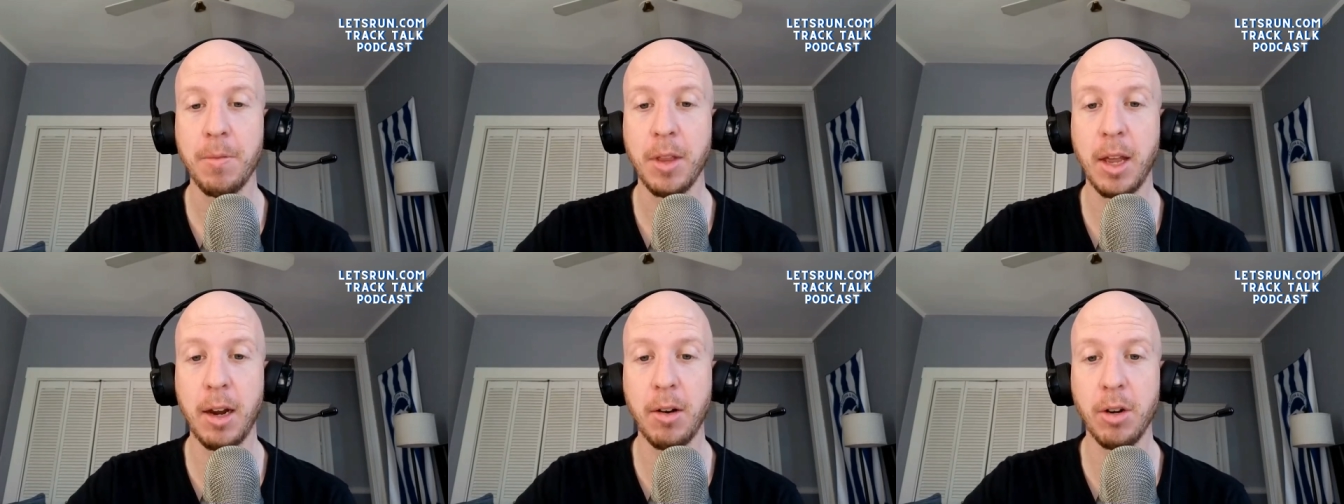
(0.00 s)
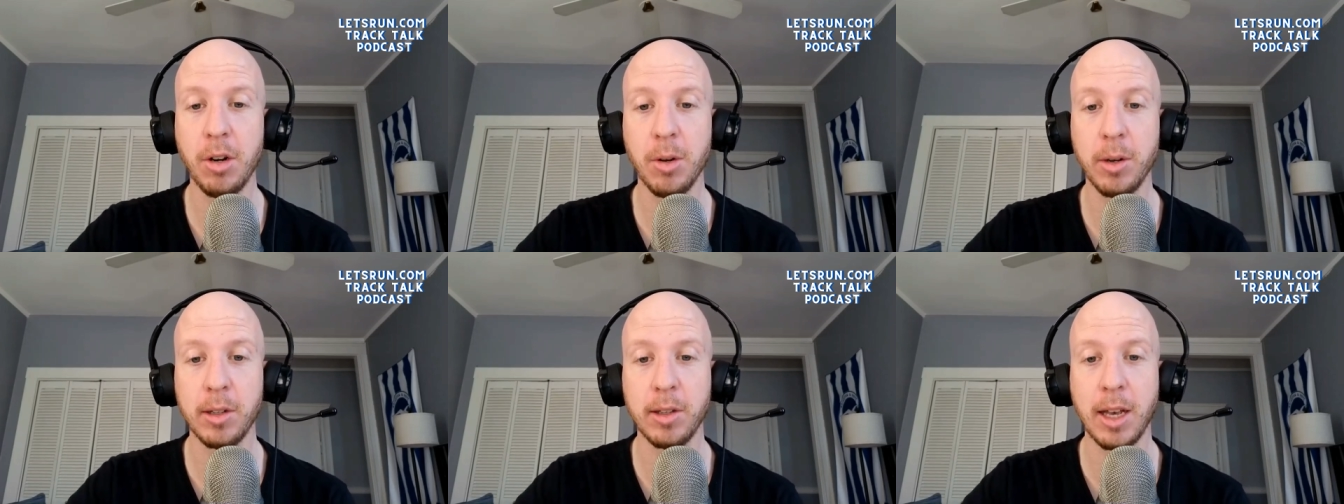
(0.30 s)
I don't
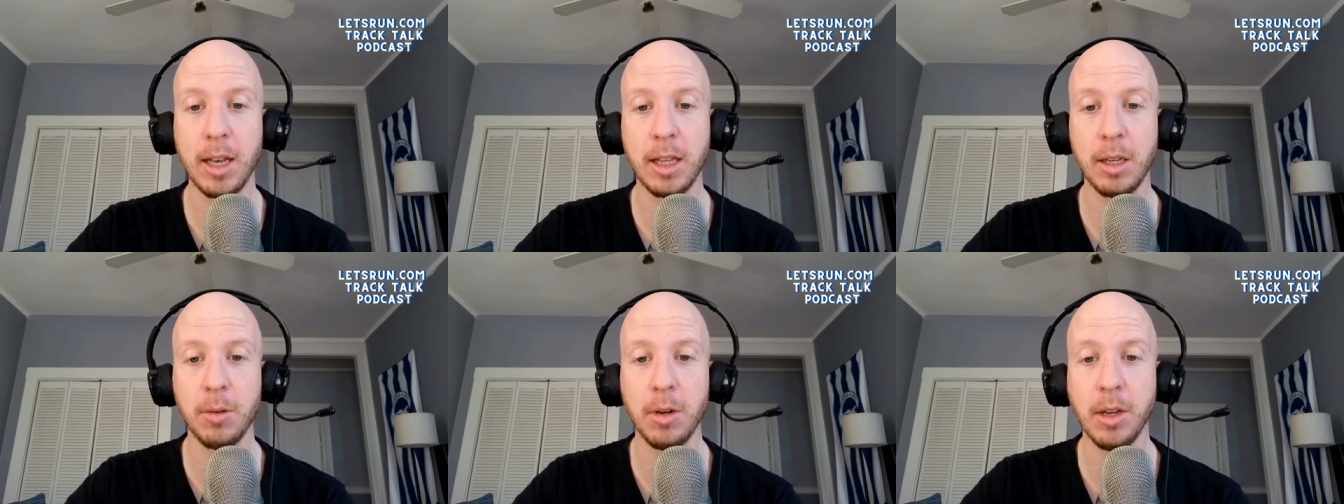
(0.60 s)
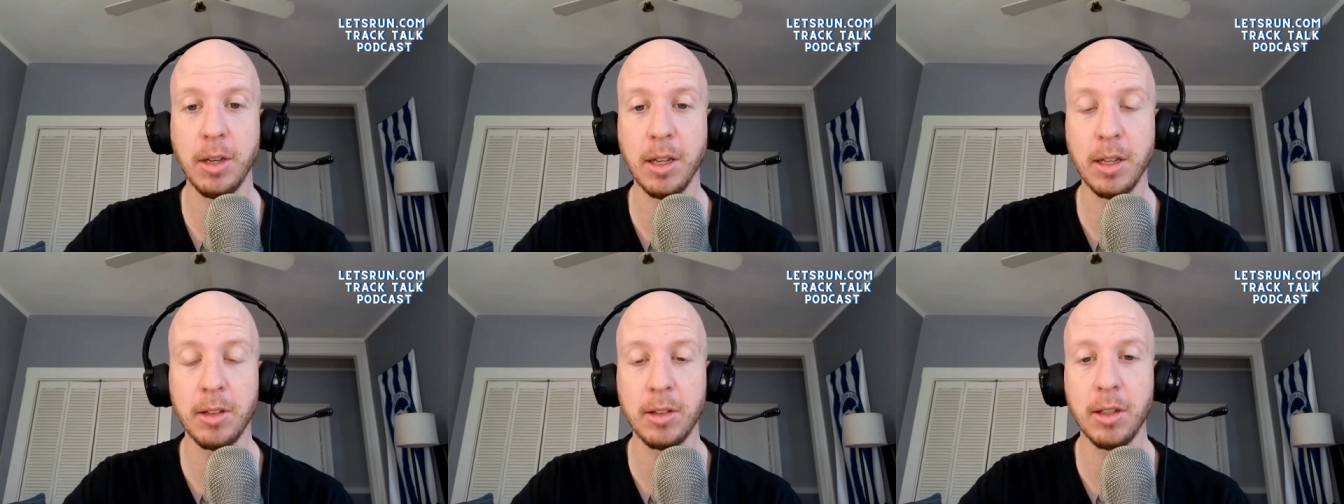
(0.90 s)
know exactly
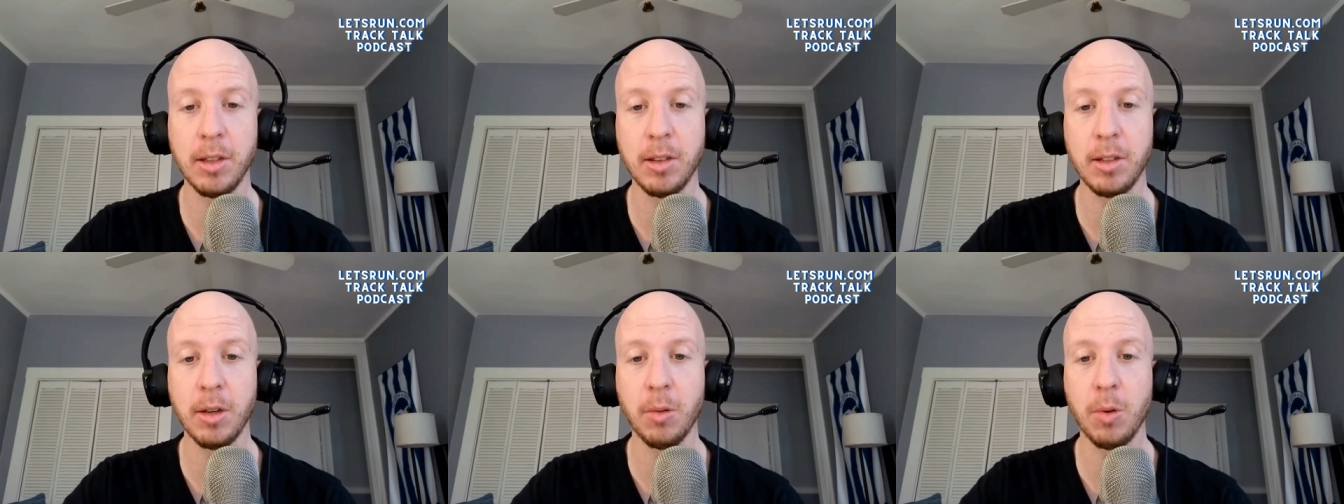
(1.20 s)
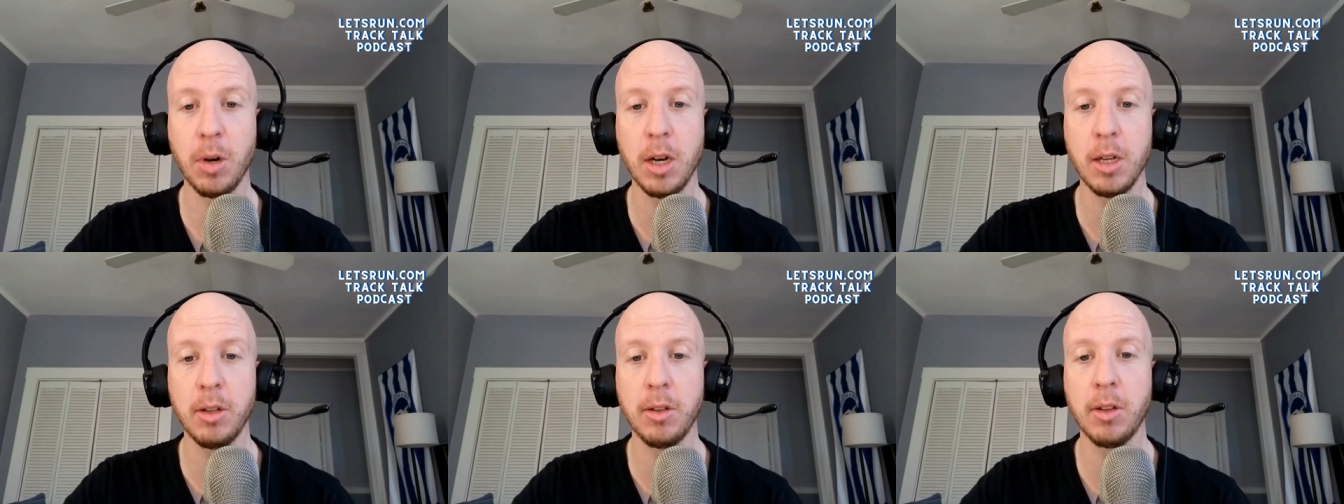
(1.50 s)
what distance it
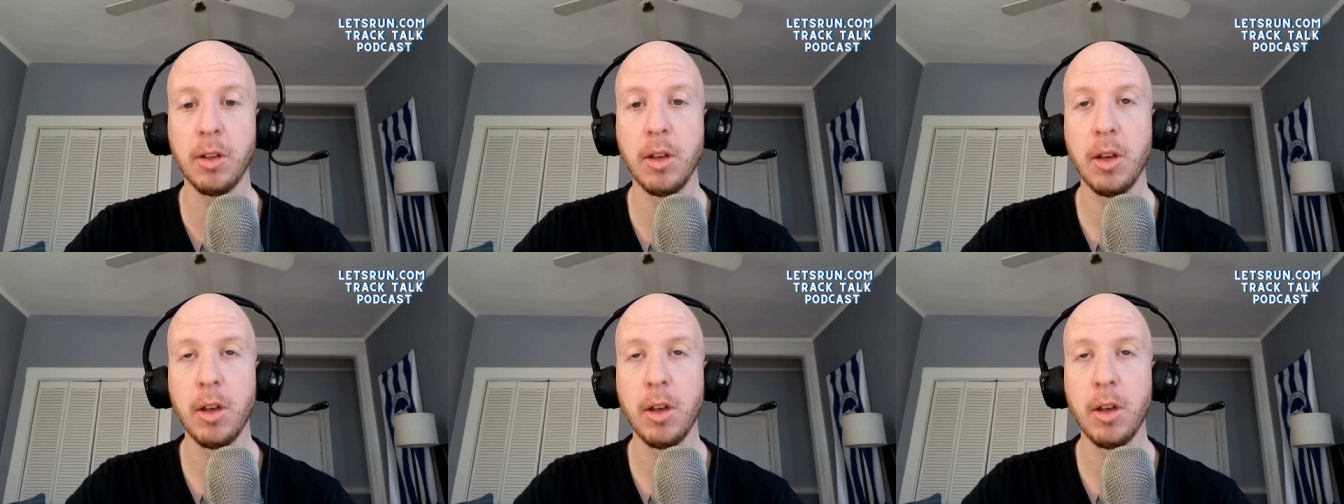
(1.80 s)
was.